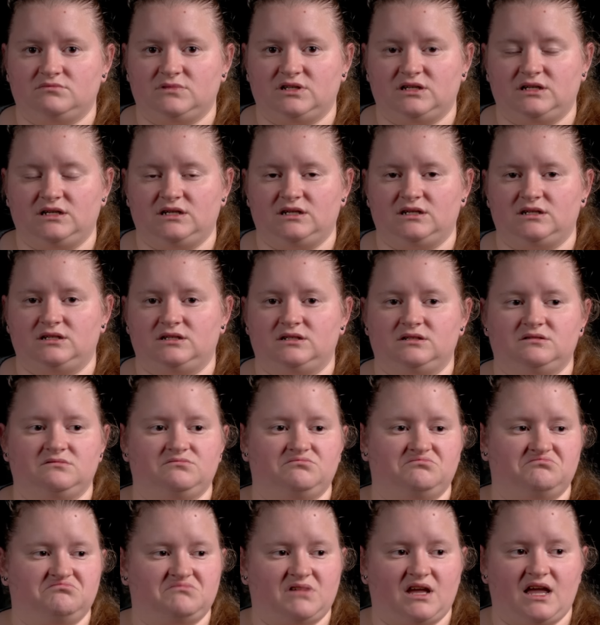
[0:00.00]

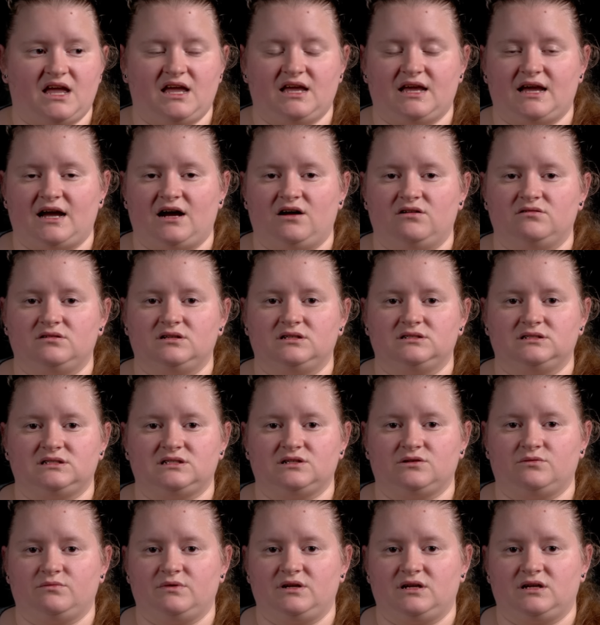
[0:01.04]
and hang out
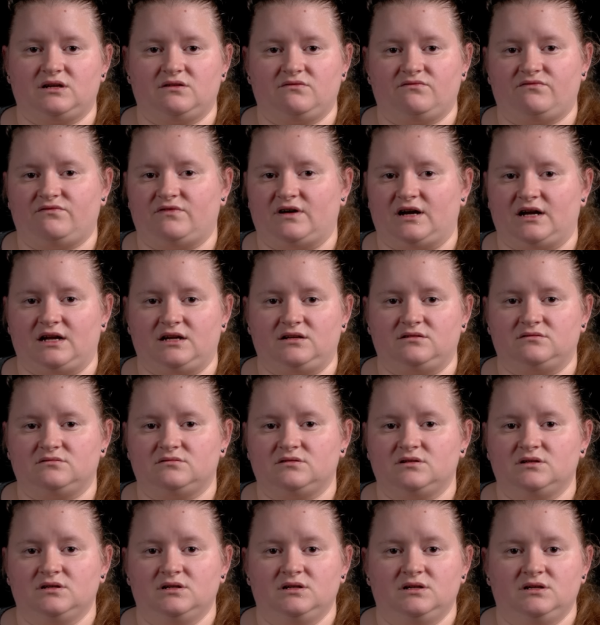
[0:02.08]
until we can find
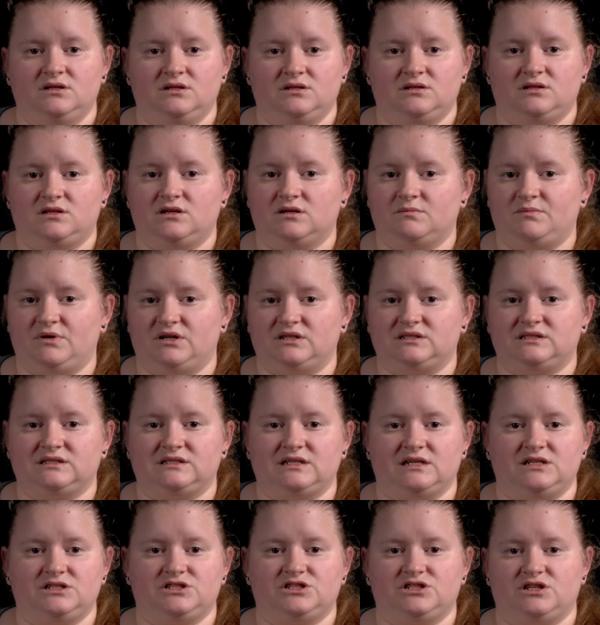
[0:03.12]
the bus
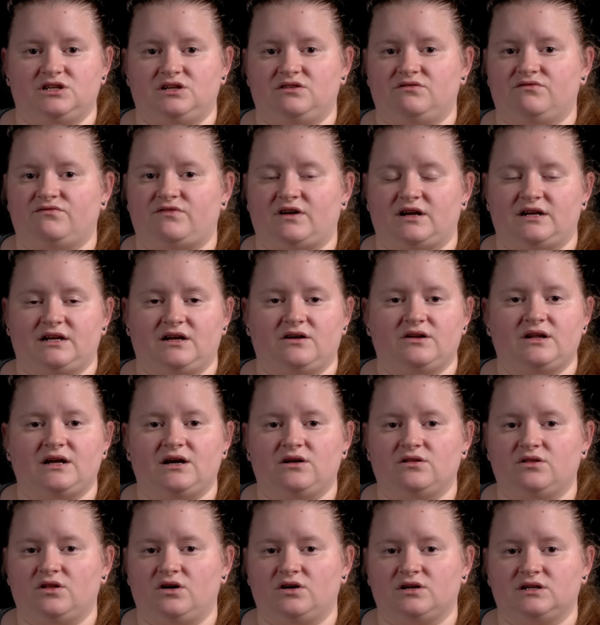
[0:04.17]
station, find out
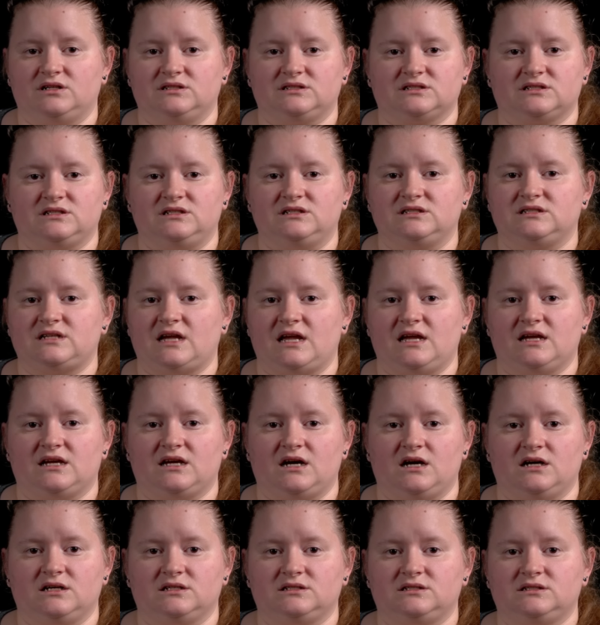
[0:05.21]
how long it's going to take
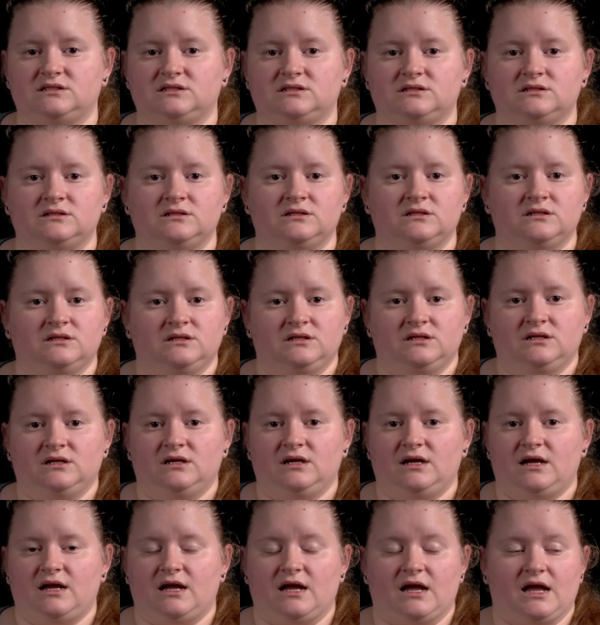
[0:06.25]
us?
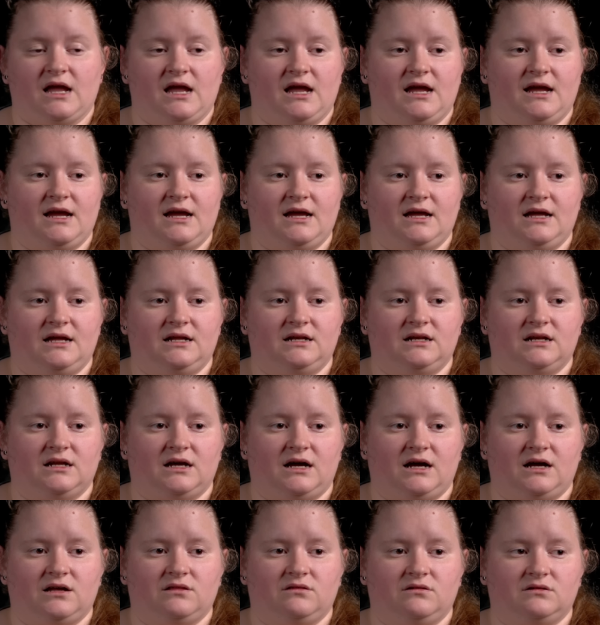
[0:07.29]
And
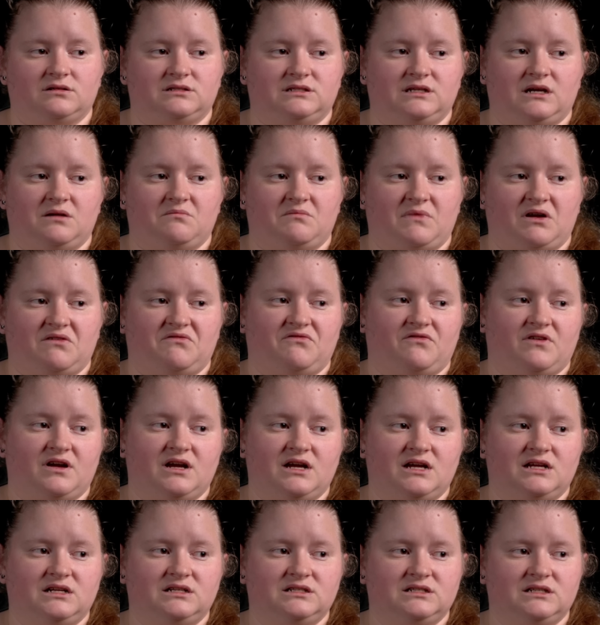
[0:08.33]
I looked at my
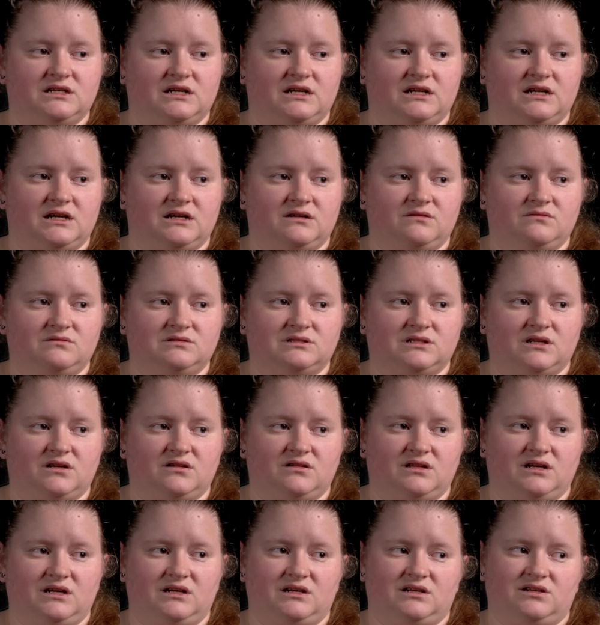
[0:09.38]
friend and I was
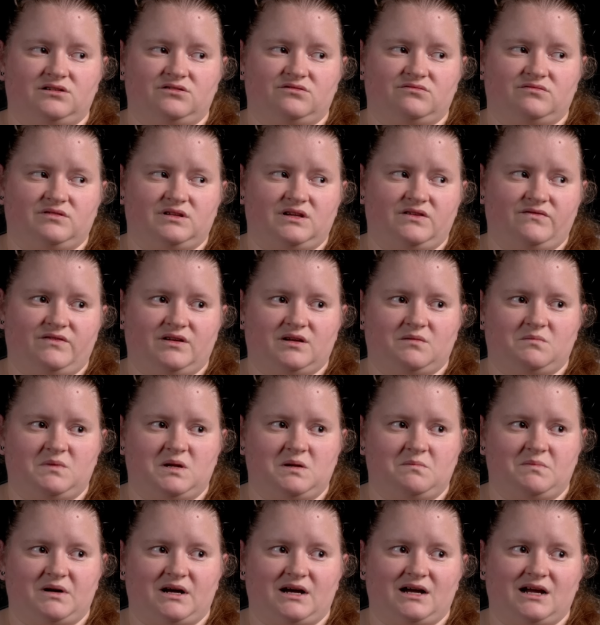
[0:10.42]
all like, you're leaving
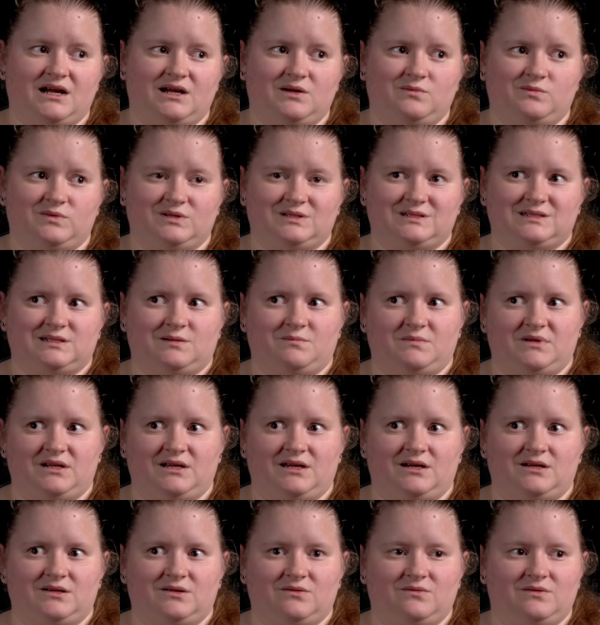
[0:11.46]
me behind with
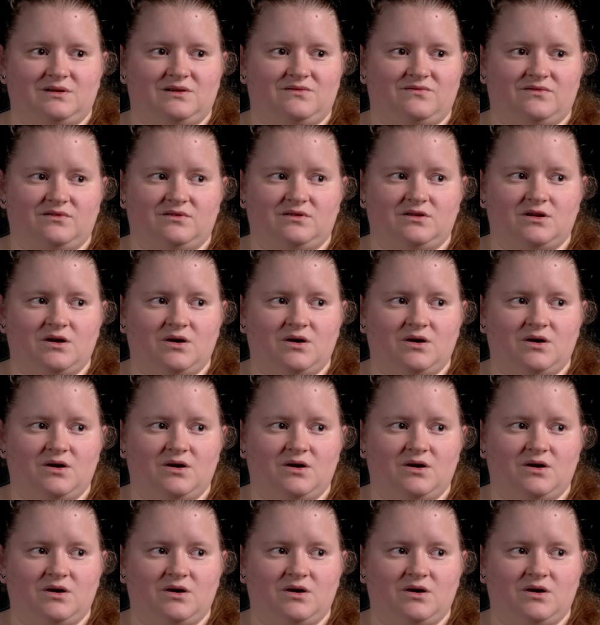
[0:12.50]
somebody I don't even